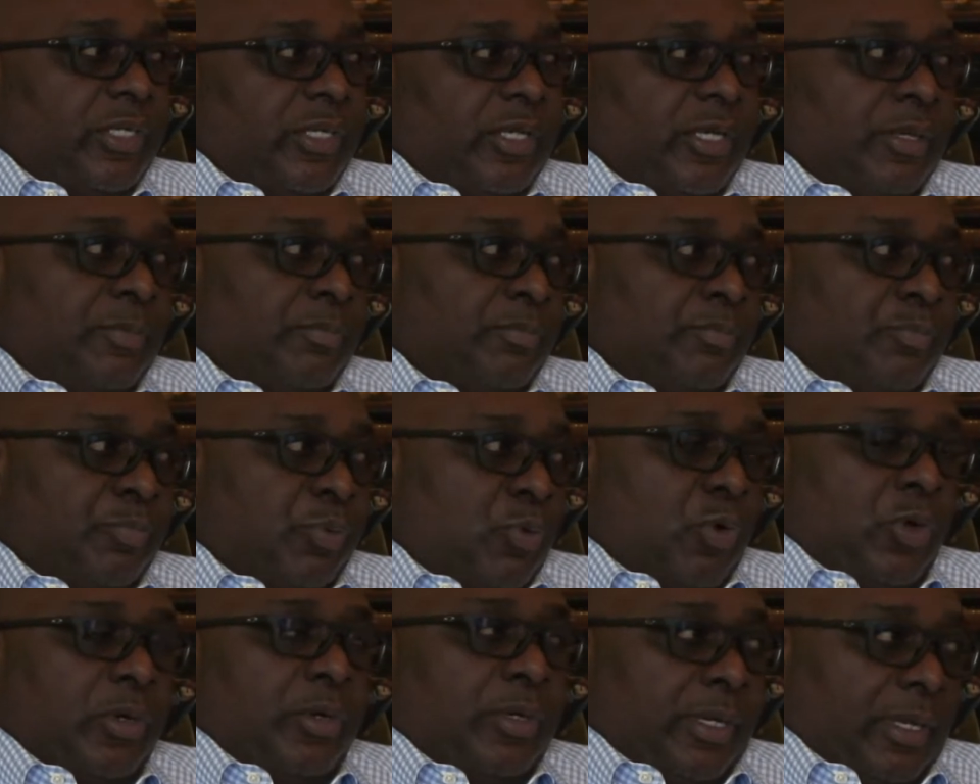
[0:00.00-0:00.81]
the
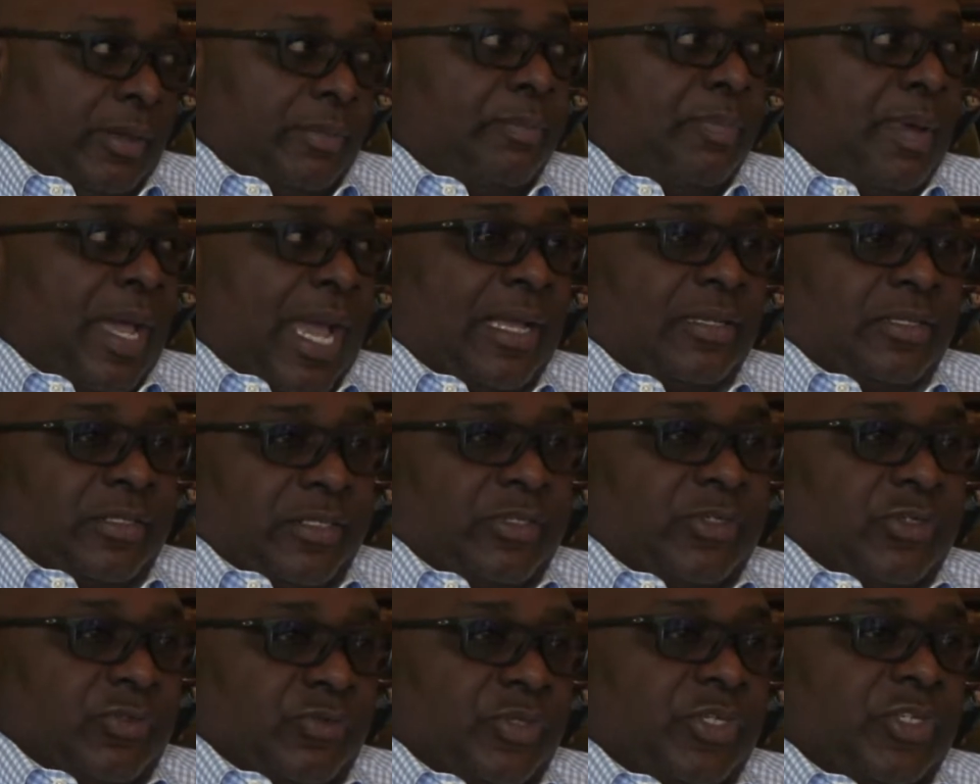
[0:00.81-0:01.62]
important impact
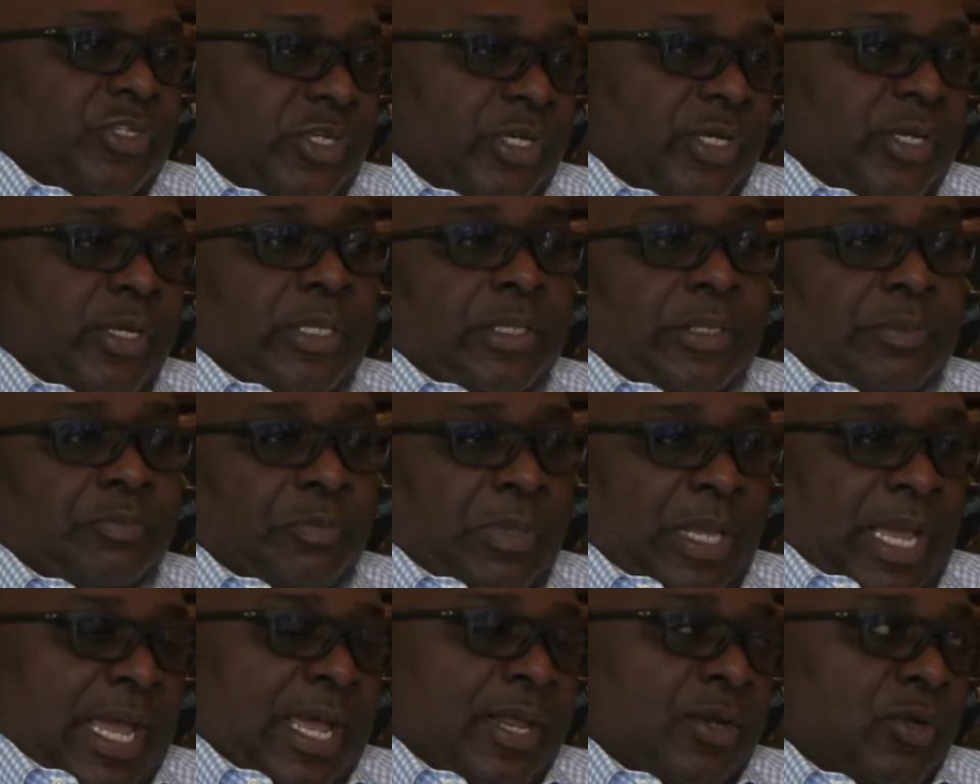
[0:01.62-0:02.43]
this region
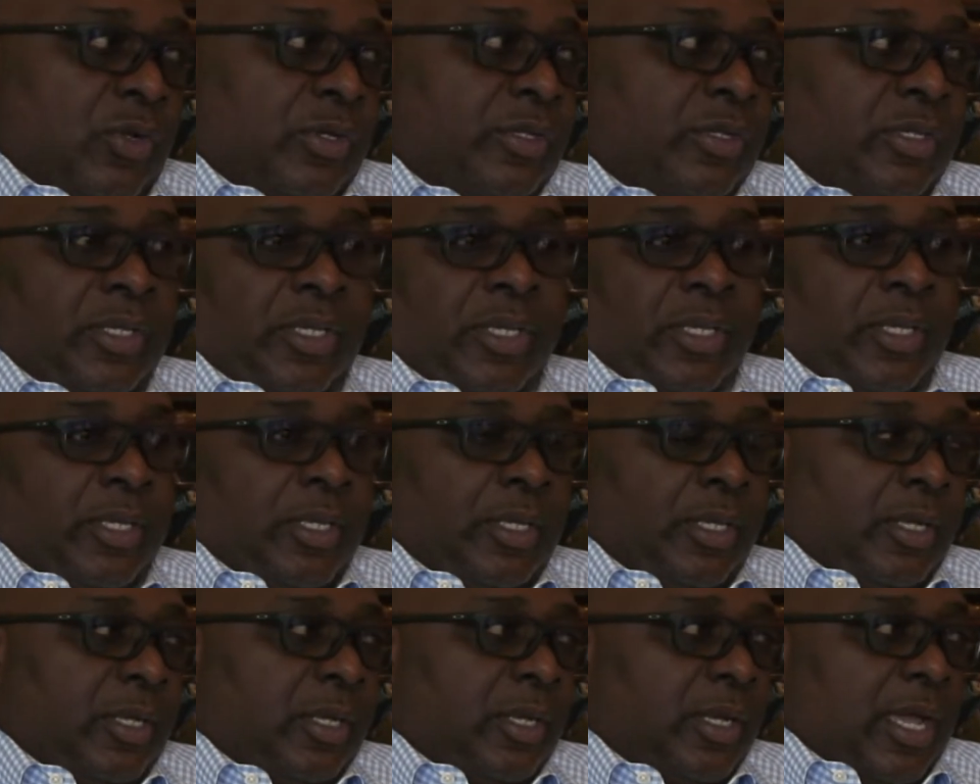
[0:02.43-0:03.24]
had on
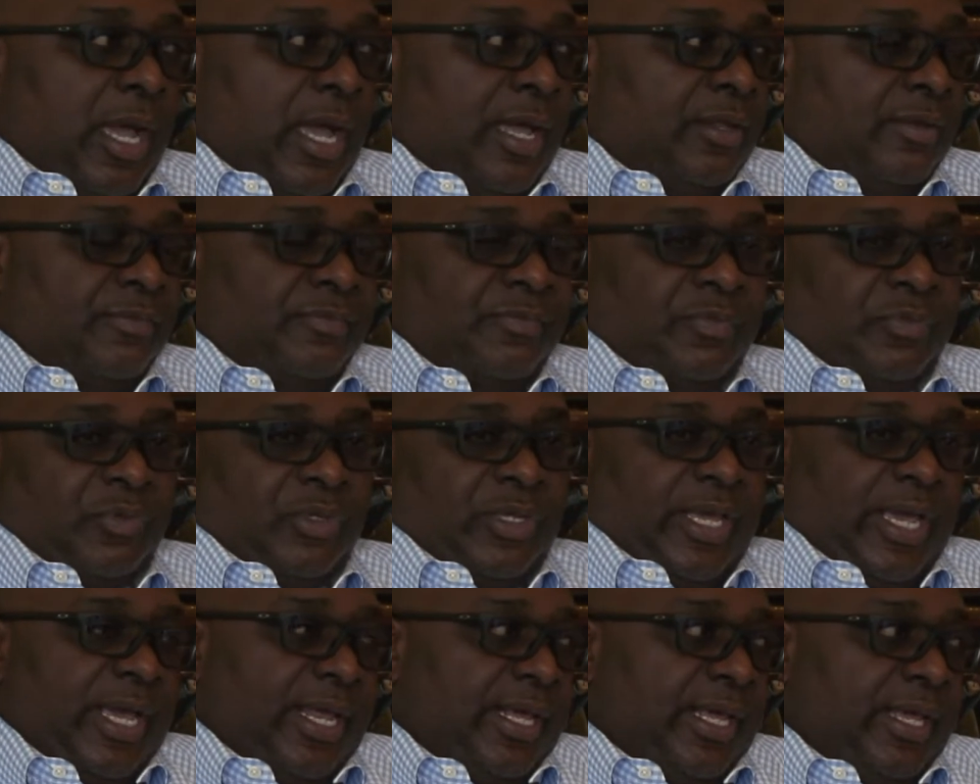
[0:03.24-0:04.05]
kind of
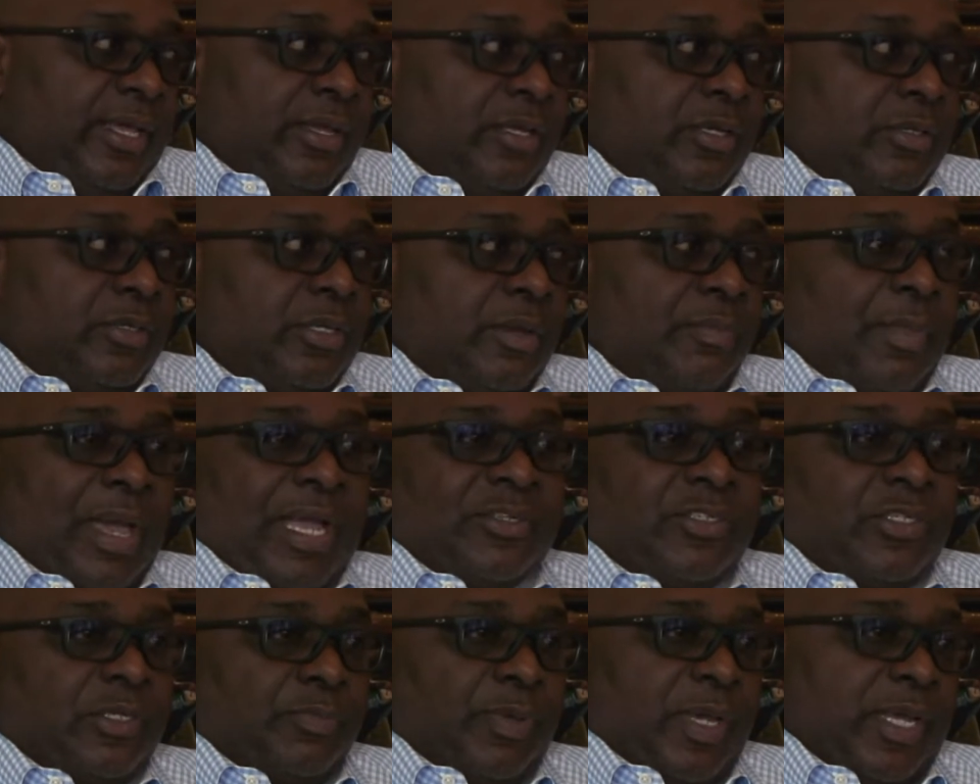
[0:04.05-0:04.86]
getting
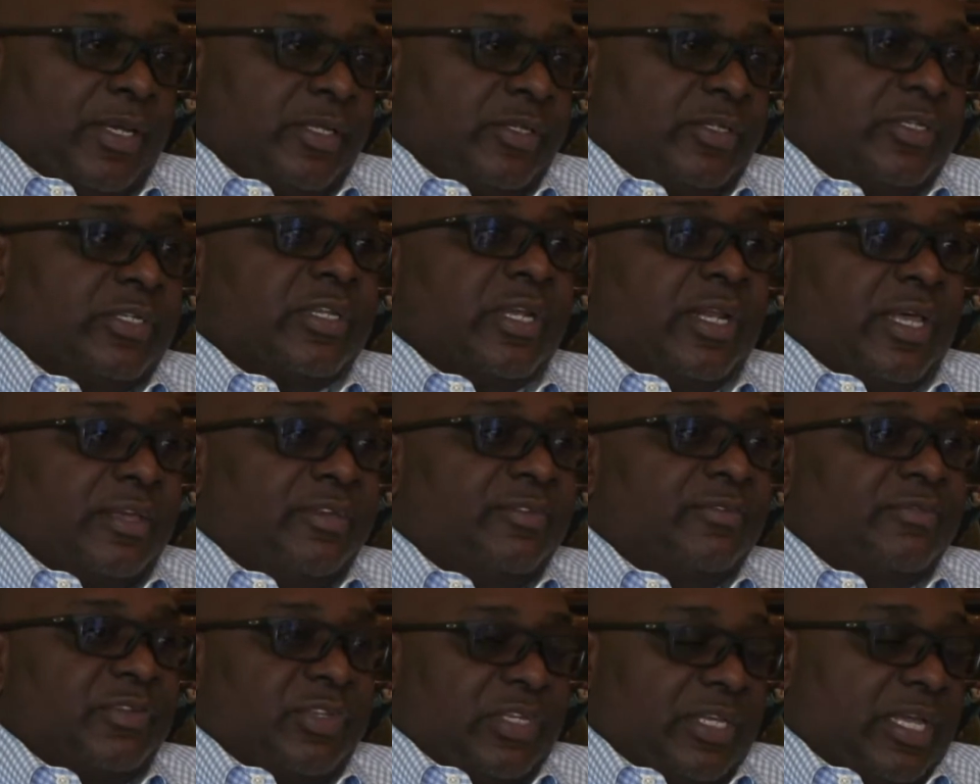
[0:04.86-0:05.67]
emancipated
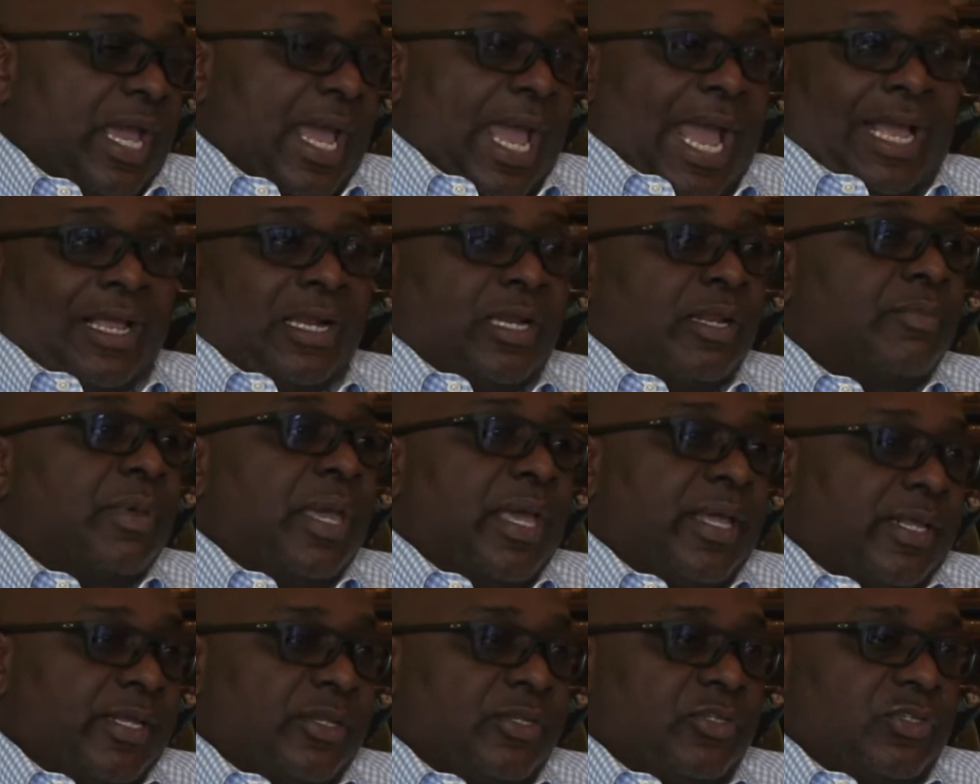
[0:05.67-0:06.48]
slaves
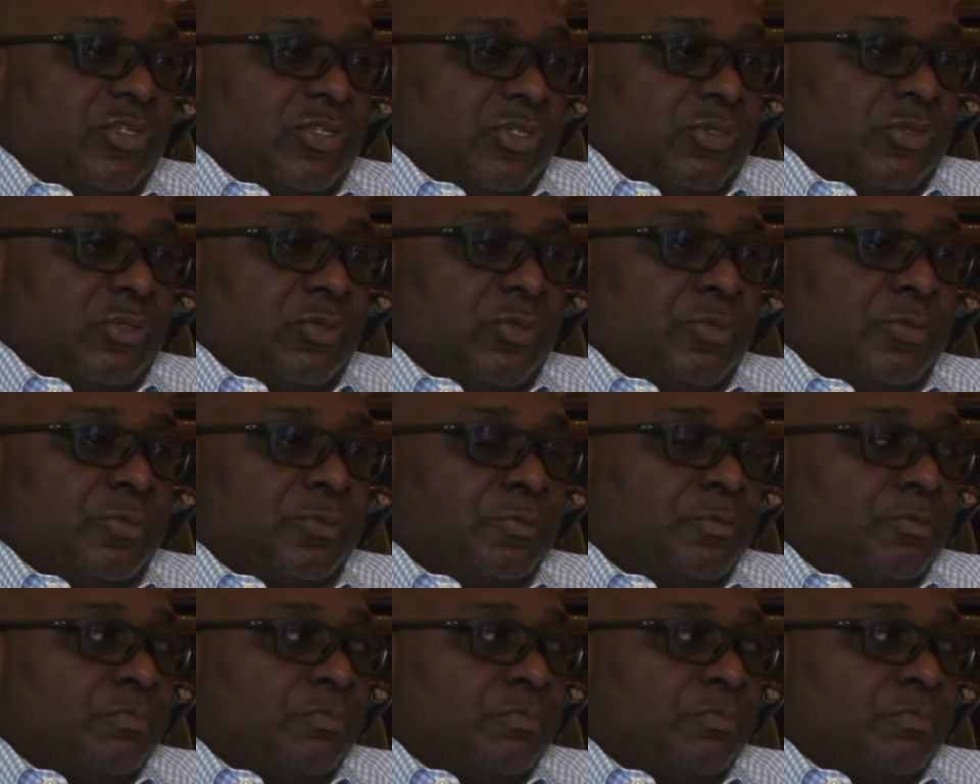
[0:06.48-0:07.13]
acclimated to